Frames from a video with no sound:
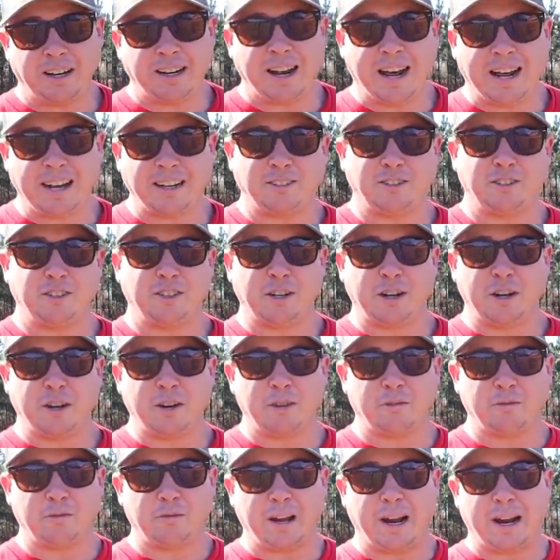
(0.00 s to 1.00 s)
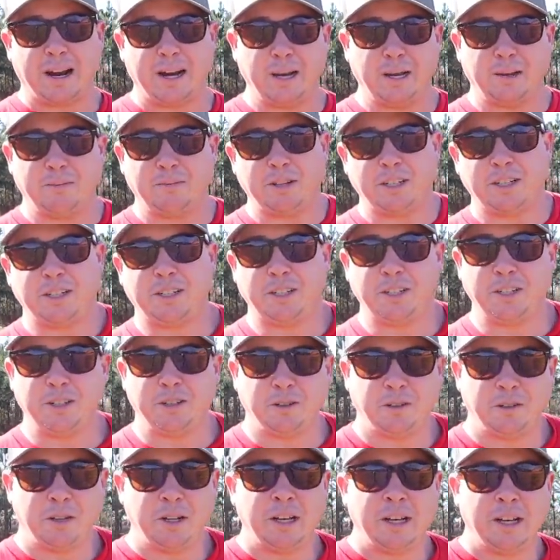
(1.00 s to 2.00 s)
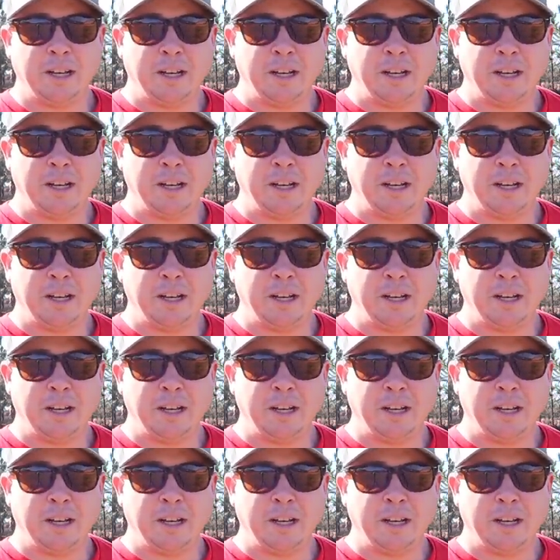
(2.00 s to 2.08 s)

nitrogen right up until